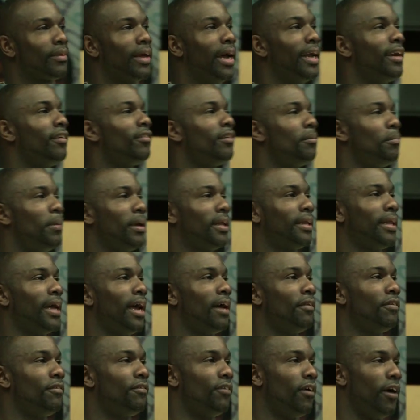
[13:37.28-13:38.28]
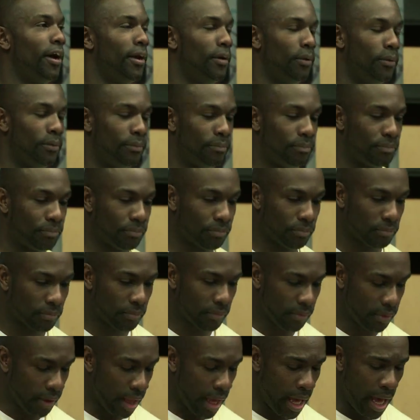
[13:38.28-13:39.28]
and it's the big day of the final.
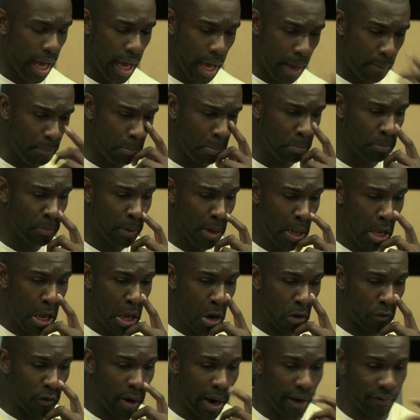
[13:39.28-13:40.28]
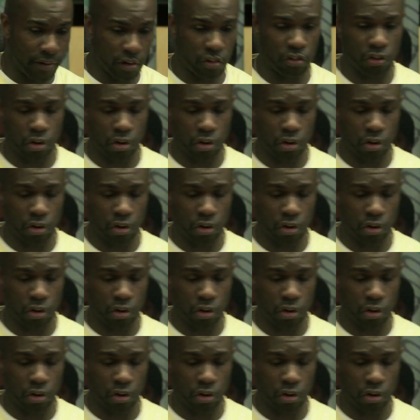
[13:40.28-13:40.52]
Um, right, there's